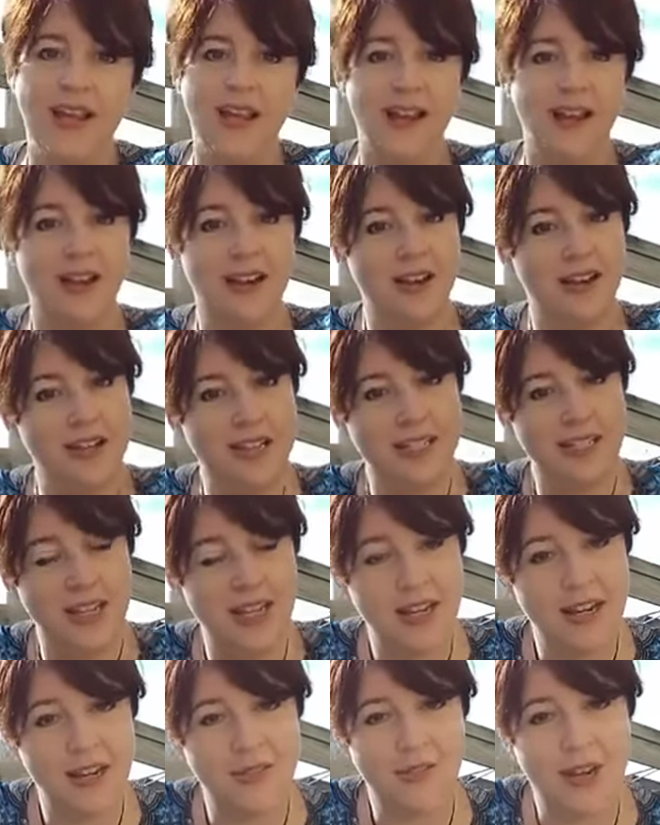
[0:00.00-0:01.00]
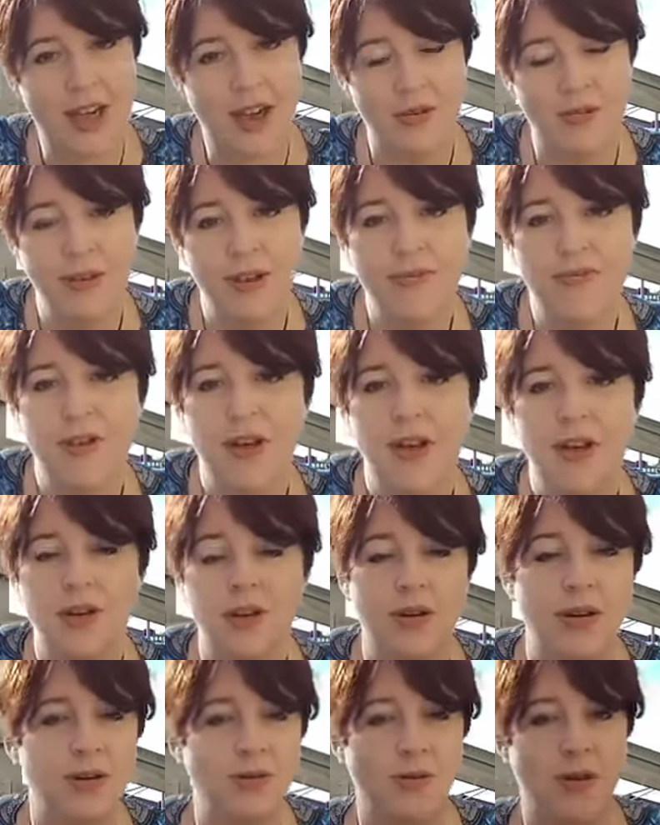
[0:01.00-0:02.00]
like I said, of our
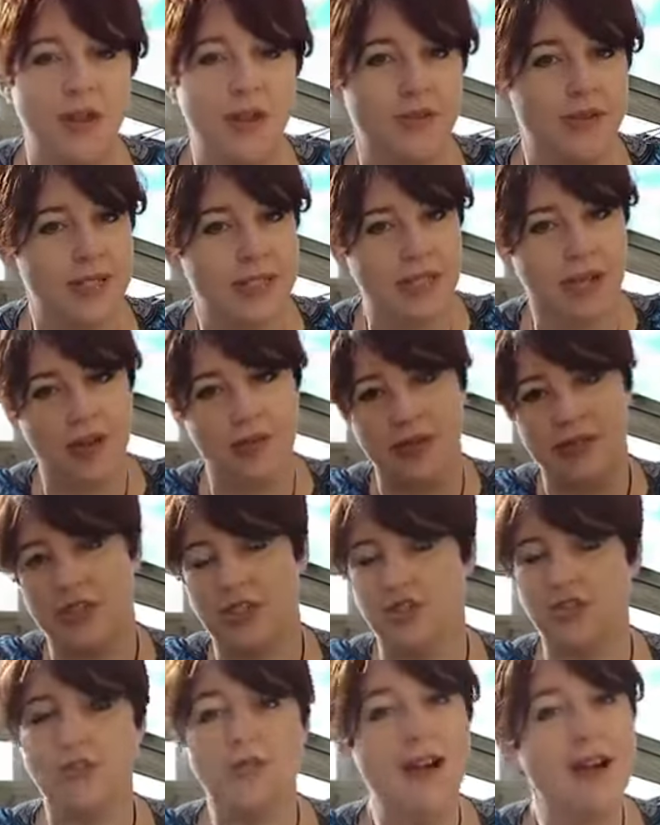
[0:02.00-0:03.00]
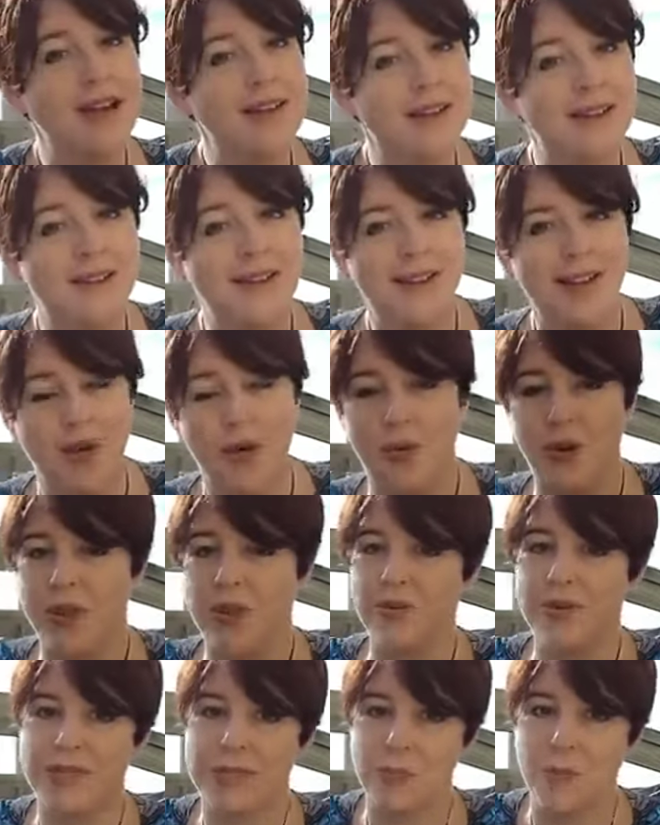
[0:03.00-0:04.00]
river, whether it's going straight or
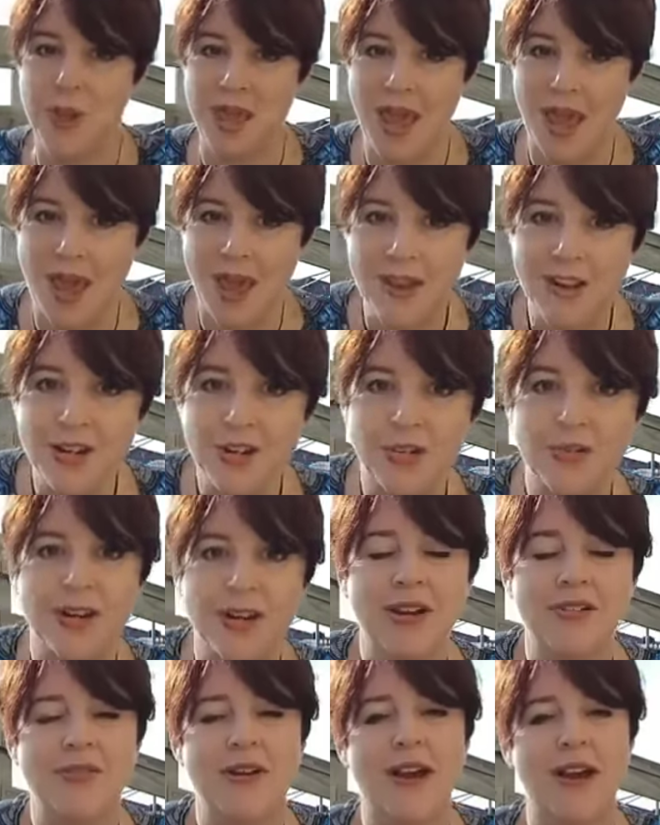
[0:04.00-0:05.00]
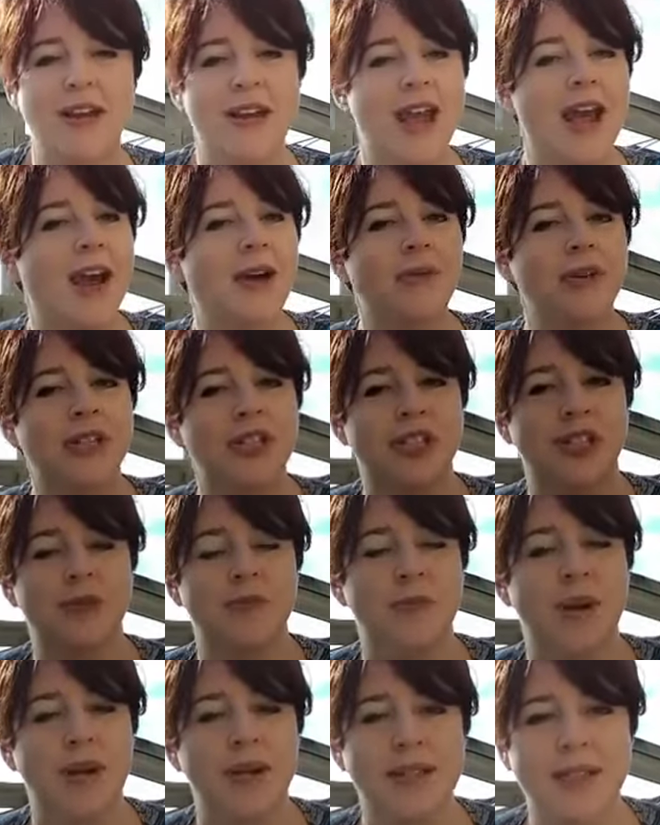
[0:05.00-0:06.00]
whether it's meandering right now, which it
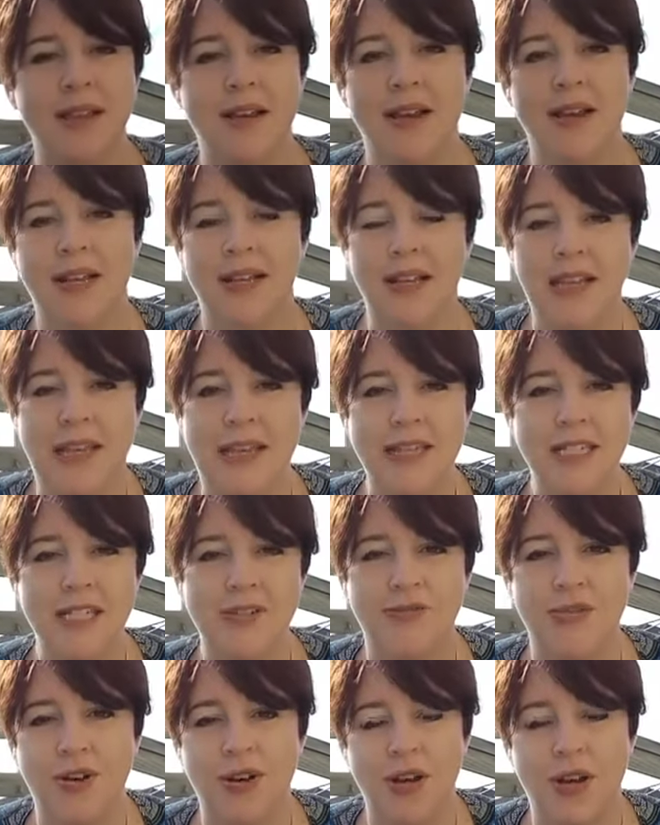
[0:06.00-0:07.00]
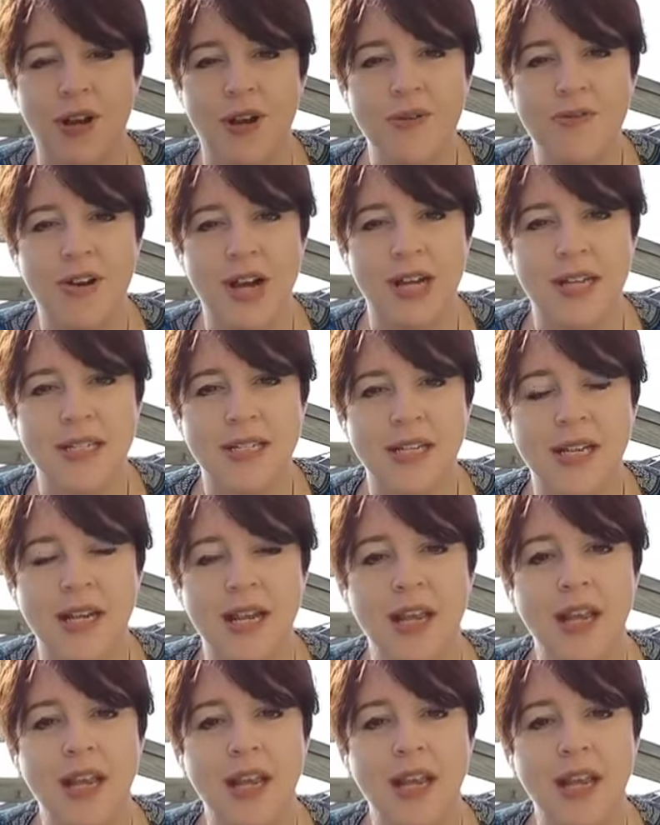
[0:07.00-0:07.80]
most likely is for a lot of us,